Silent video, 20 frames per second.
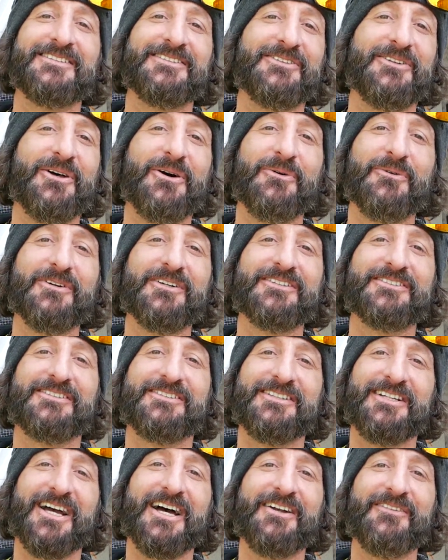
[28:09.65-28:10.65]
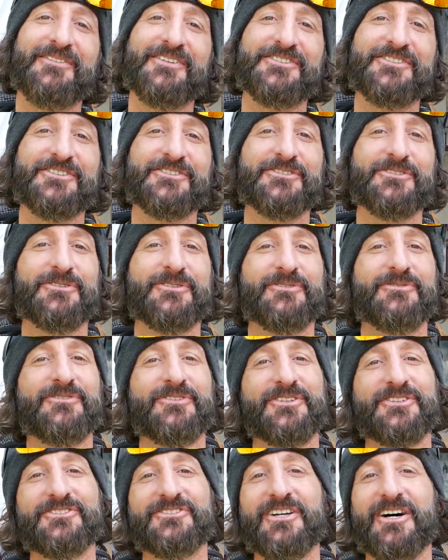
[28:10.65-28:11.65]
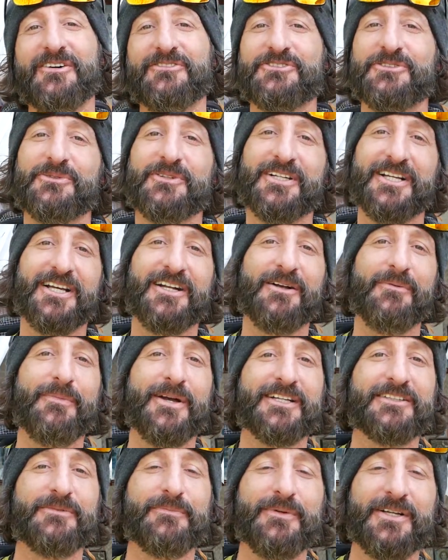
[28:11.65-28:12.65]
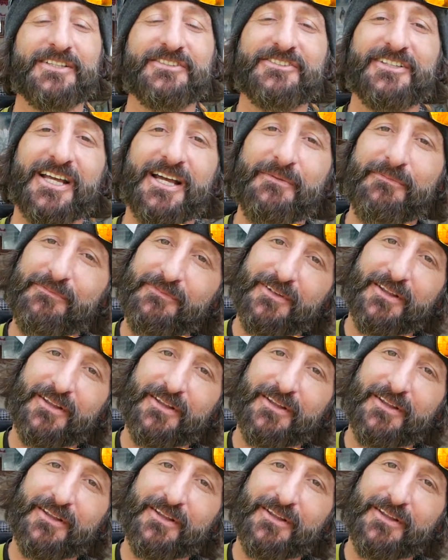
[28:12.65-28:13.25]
No words. You got to visit for yourself. So we're going to head on back to base camp,